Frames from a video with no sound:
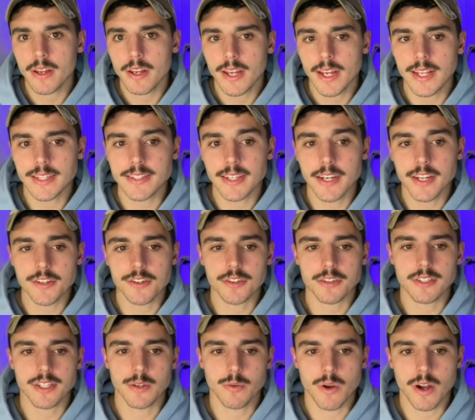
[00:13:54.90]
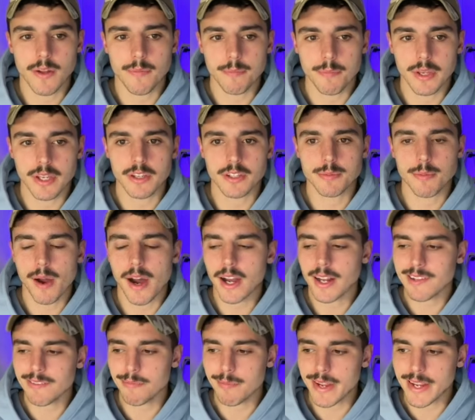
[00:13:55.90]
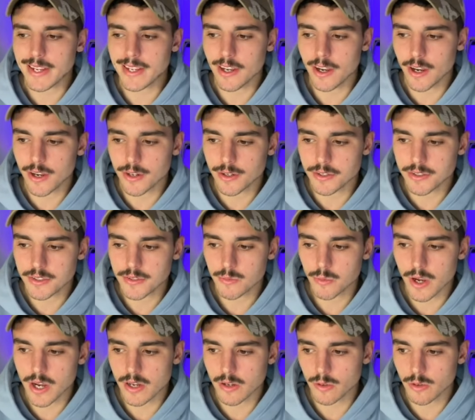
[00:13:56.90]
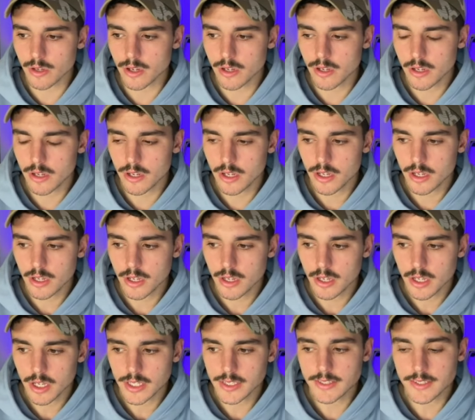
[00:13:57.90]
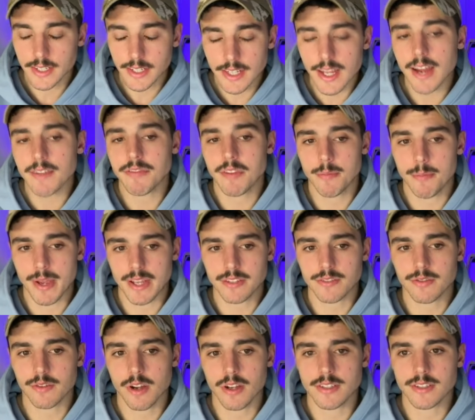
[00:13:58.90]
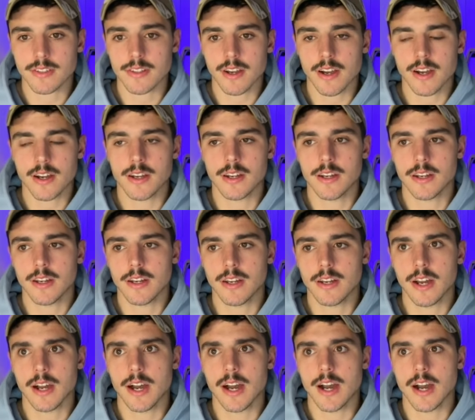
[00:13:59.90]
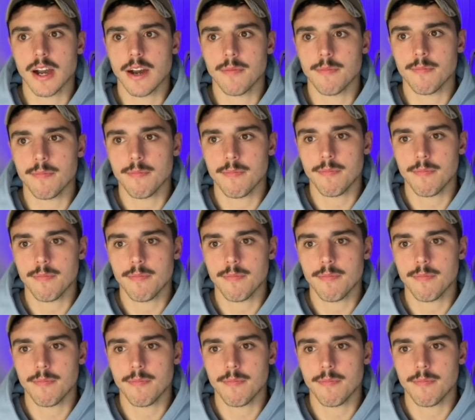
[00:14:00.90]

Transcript: it's an interesting one because part of me goes, well, he didn't have the best roster um,